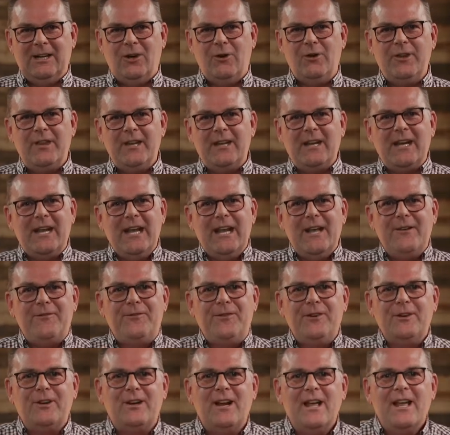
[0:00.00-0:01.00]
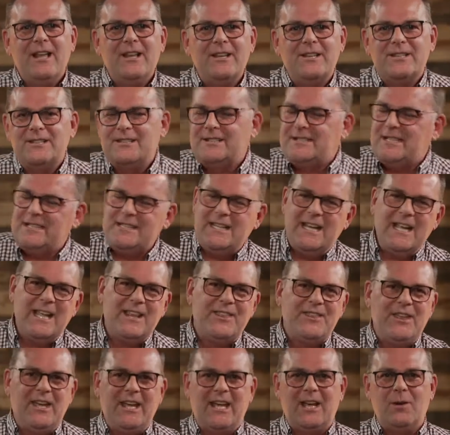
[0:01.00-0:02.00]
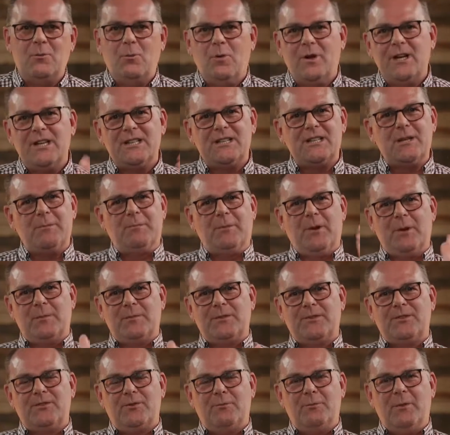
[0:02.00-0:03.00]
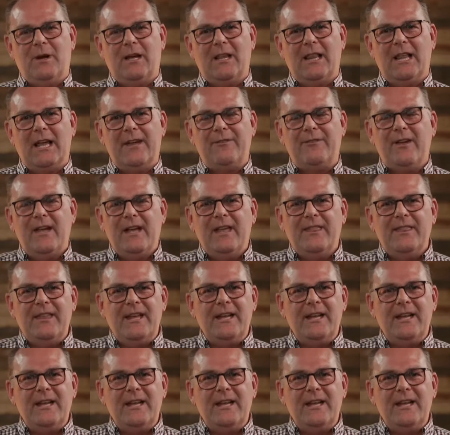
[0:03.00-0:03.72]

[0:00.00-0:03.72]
Oh, that if you're today thinking, what is the purpose of my life?